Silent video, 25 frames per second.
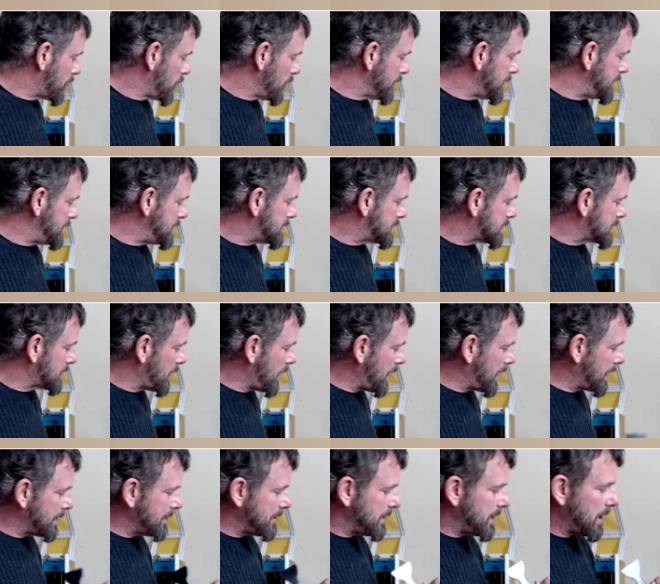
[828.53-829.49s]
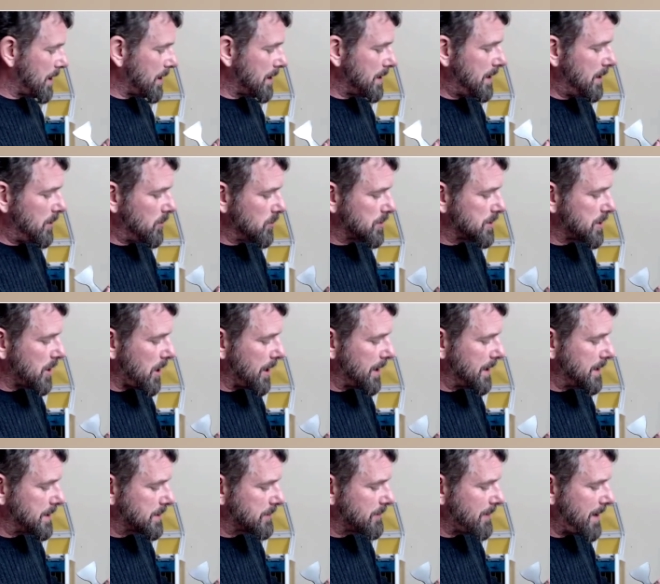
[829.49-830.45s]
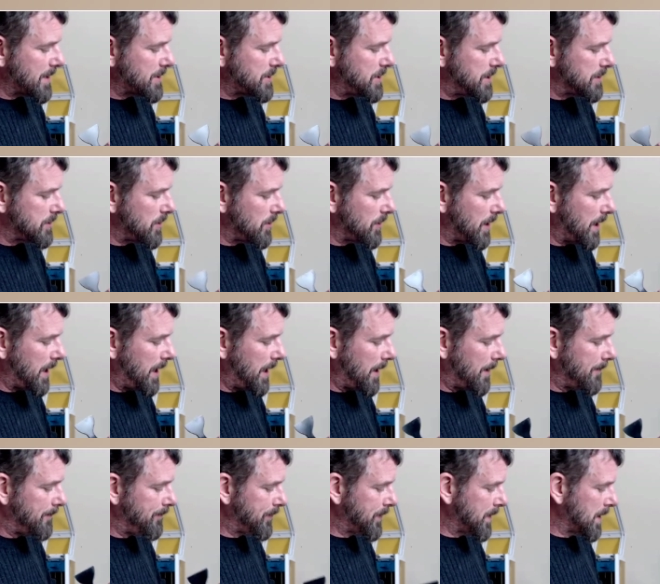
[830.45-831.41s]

got these kind of like little tiny scratches on here.